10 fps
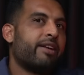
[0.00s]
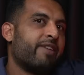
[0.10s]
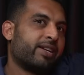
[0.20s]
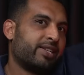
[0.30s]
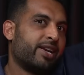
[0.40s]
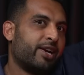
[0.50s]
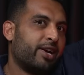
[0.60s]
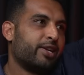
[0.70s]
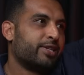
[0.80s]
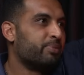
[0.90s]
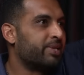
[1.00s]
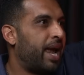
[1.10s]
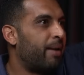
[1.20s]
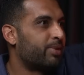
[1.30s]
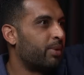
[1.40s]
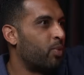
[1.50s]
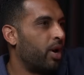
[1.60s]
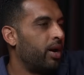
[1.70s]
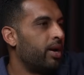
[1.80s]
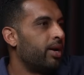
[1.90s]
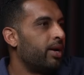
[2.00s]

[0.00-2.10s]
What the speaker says: I invested it into some scam somewhere.